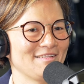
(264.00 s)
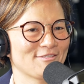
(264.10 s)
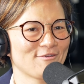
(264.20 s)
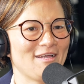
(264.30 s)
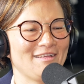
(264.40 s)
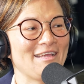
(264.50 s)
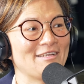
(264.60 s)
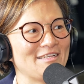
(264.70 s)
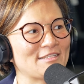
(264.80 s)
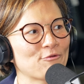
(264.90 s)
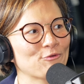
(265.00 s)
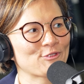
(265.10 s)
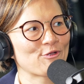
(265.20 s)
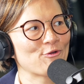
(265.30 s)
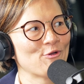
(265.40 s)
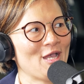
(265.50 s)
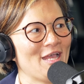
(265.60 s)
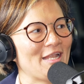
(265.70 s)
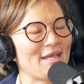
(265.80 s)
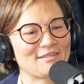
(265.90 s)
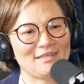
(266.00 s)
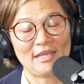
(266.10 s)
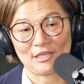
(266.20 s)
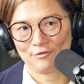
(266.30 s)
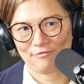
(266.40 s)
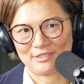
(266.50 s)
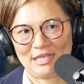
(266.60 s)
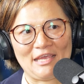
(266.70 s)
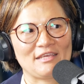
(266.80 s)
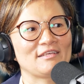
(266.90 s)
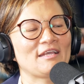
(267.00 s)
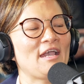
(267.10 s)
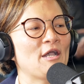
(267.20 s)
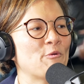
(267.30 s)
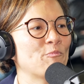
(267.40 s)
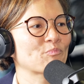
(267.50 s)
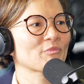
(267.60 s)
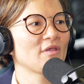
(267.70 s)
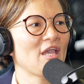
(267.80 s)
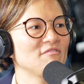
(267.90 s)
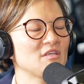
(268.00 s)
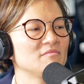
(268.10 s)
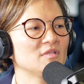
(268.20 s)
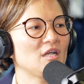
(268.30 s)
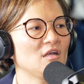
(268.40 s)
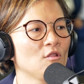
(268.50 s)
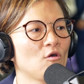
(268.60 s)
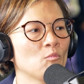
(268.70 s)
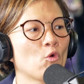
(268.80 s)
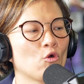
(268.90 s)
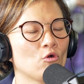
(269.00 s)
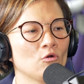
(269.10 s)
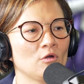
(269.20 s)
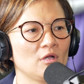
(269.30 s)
that's right. And it's also, like you were saying, having a lot more